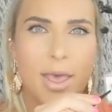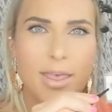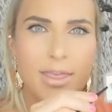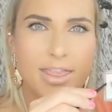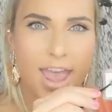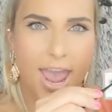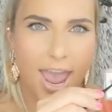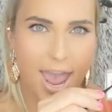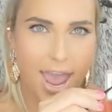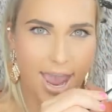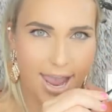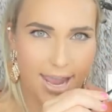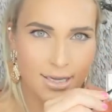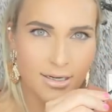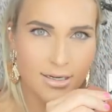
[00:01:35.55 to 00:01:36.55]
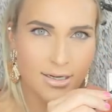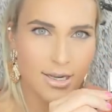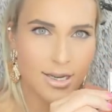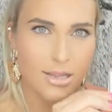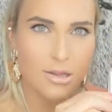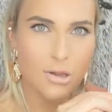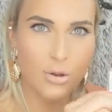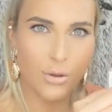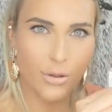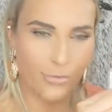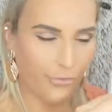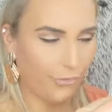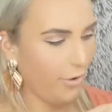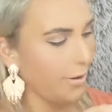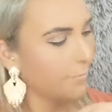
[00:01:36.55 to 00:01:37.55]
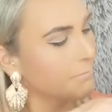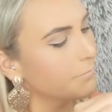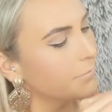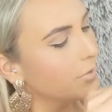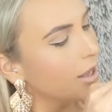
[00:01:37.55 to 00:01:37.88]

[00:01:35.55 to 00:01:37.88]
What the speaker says: the end to the front.